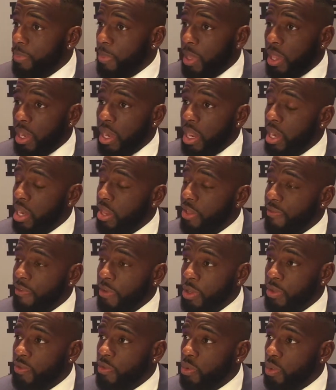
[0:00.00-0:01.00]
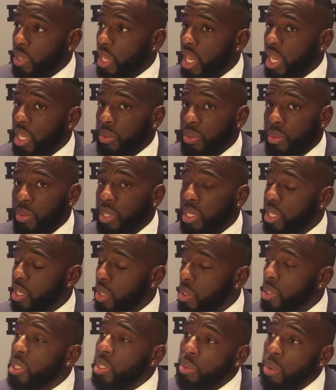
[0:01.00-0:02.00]
And in these first few games, we really
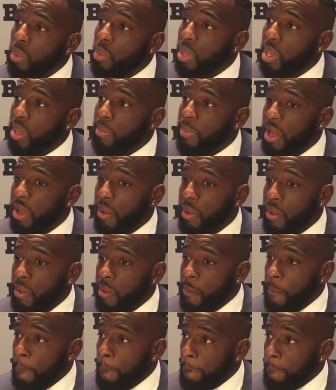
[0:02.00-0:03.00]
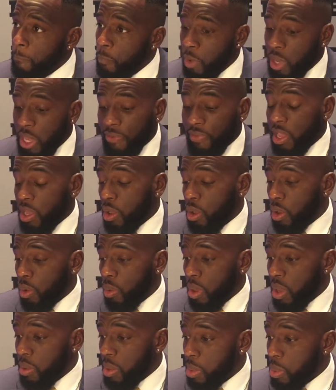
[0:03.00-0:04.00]
gonna see what we about. But if they go the
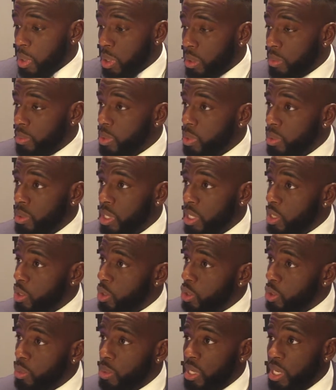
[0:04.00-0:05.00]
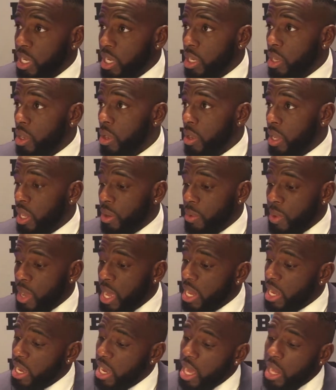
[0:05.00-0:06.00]
way we want them to, then cool. We need to go ahead and
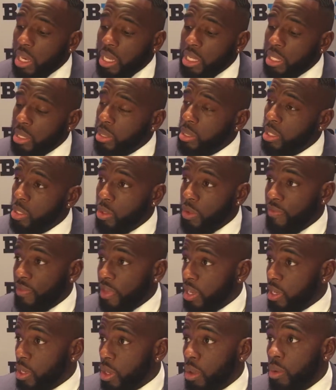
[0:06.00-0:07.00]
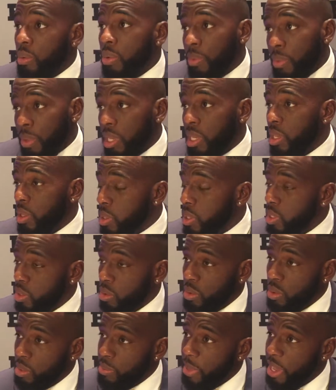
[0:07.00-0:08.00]
ride it out and continue. If they don't, we really gonna see
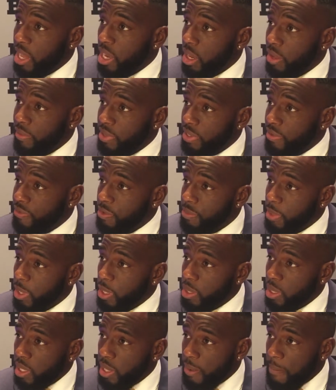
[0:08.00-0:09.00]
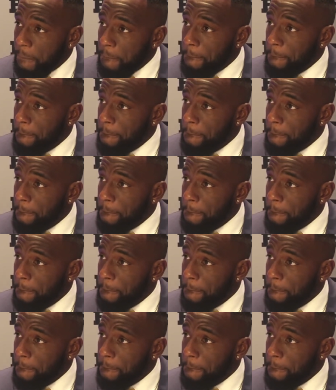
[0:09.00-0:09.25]
what we made of as a football team.